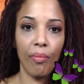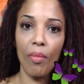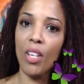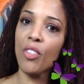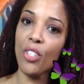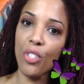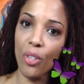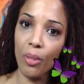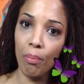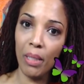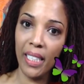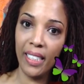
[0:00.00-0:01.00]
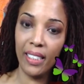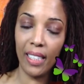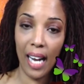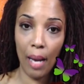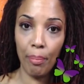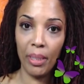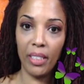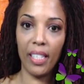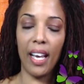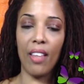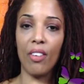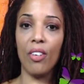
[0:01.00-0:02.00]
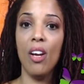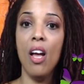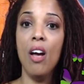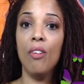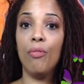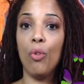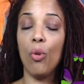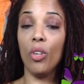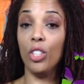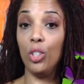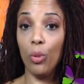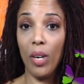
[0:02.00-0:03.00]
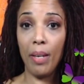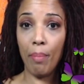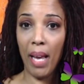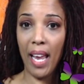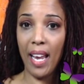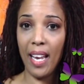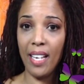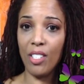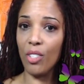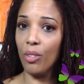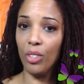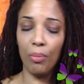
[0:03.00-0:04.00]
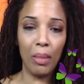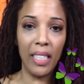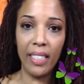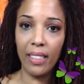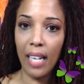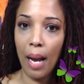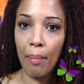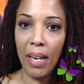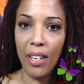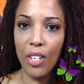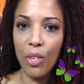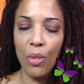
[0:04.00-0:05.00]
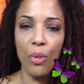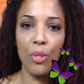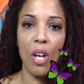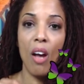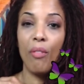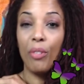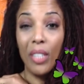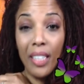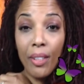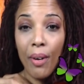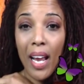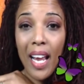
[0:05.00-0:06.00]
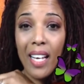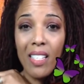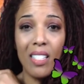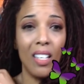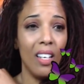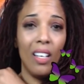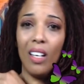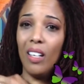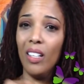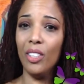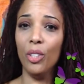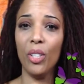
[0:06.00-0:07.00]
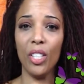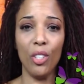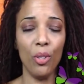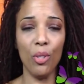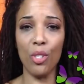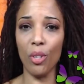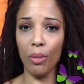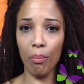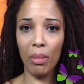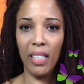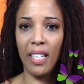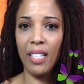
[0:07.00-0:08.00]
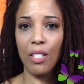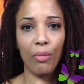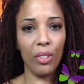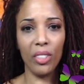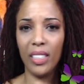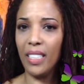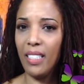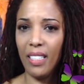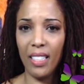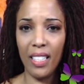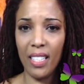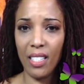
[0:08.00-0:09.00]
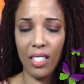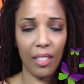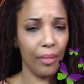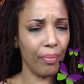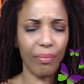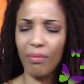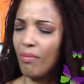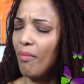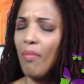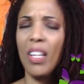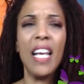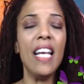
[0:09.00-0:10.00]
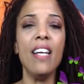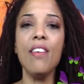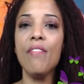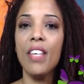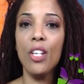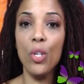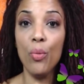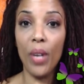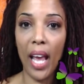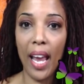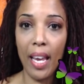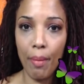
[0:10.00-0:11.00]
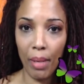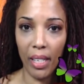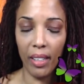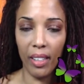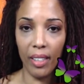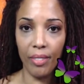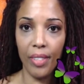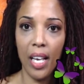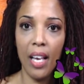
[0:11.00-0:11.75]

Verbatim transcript: There's certain blends that I put together for joint pain, certain blends that I may use for earaches. You can use certain blends for dizziness. Anything you name of,